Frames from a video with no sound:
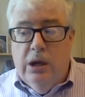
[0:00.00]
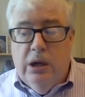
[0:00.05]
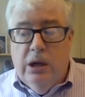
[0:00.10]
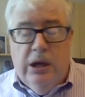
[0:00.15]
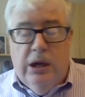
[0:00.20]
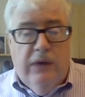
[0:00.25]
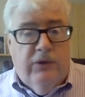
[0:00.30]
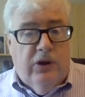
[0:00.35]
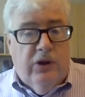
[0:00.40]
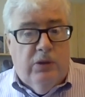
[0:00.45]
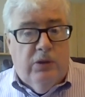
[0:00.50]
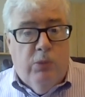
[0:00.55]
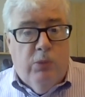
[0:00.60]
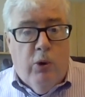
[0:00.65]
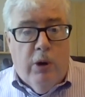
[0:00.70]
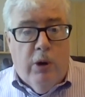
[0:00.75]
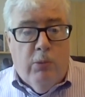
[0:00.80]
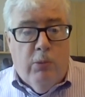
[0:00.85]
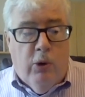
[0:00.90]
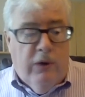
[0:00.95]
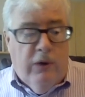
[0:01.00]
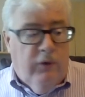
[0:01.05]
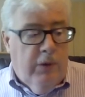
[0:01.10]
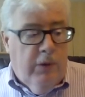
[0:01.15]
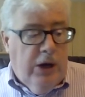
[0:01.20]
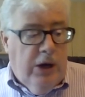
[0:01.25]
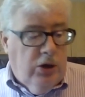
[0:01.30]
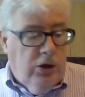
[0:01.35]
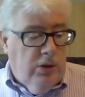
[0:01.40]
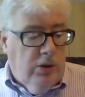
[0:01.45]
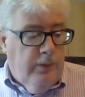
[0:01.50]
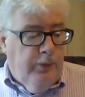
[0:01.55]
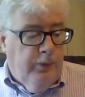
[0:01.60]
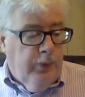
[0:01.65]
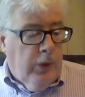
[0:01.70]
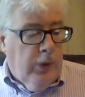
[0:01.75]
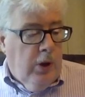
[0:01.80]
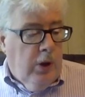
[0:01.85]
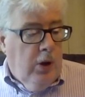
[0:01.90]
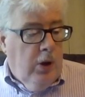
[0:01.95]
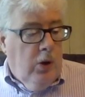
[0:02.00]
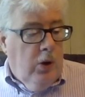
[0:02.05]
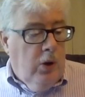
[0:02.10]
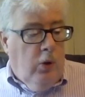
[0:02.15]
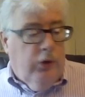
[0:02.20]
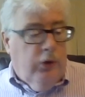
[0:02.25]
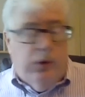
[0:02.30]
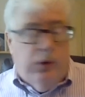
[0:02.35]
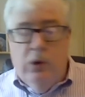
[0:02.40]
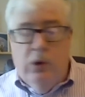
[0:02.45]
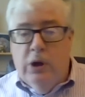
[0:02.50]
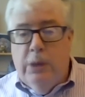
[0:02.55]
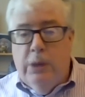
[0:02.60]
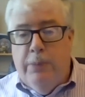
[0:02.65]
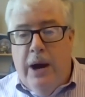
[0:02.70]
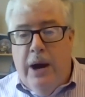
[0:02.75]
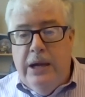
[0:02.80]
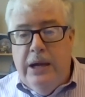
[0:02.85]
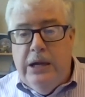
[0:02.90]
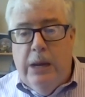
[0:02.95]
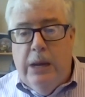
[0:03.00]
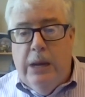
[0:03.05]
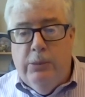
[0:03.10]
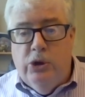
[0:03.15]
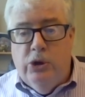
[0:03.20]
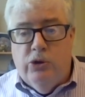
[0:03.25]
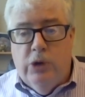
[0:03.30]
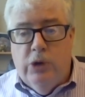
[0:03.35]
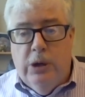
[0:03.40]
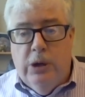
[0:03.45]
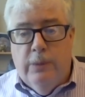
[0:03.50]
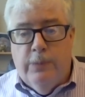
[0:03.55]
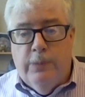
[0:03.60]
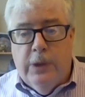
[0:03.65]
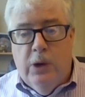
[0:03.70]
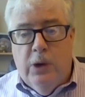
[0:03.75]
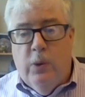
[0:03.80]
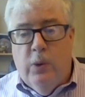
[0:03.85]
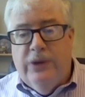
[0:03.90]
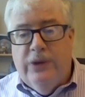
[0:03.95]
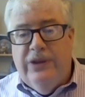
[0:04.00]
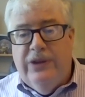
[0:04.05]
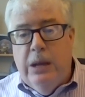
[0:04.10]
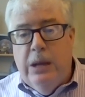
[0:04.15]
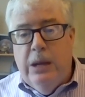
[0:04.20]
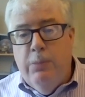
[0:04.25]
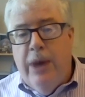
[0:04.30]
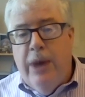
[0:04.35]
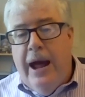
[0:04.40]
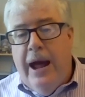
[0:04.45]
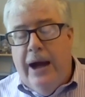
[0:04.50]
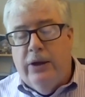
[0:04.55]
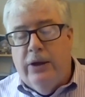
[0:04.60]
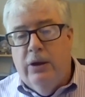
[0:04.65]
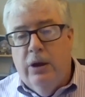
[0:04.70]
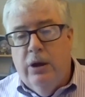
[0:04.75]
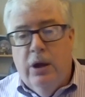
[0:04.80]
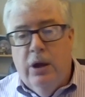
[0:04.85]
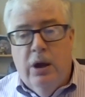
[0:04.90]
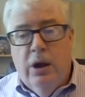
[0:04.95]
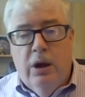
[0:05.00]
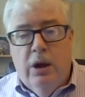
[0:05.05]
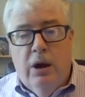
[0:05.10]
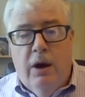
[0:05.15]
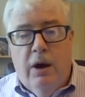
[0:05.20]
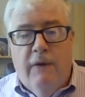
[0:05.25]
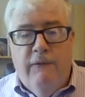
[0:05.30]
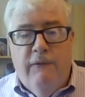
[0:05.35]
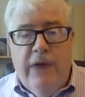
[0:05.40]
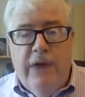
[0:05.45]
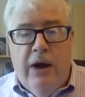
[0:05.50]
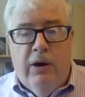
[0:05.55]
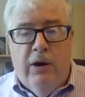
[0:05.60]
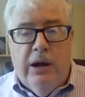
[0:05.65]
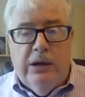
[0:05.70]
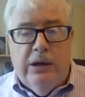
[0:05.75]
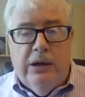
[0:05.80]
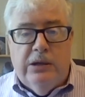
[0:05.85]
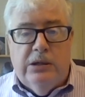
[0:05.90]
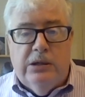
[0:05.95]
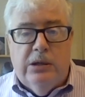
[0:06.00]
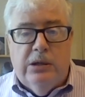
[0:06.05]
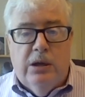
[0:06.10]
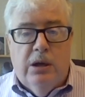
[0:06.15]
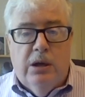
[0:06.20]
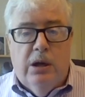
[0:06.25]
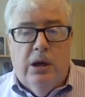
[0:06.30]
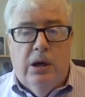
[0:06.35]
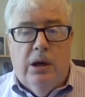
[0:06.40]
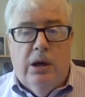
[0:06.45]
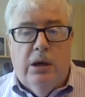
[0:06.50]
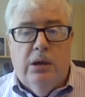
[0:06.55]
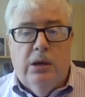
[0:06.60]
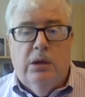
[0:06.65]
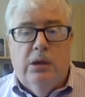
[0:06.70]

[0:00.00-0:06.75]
gives us more and more information. We're also going to look at body chemistry. You know, what's the impact of various uh,